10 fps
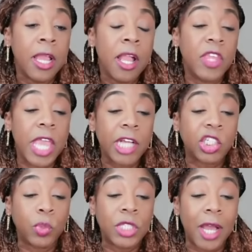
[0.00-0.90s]
The
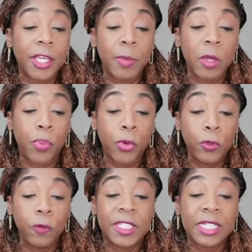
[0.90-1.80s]
actual document
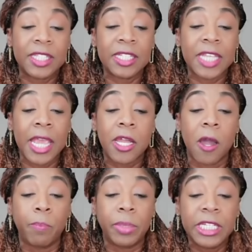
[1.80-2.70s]
proves this is a
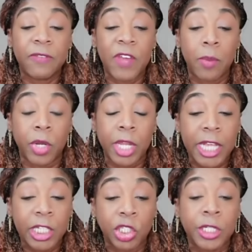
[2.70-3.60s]
complete
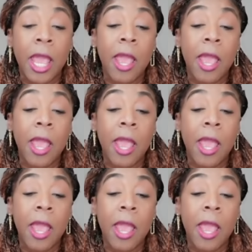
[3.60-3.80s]
fabrication.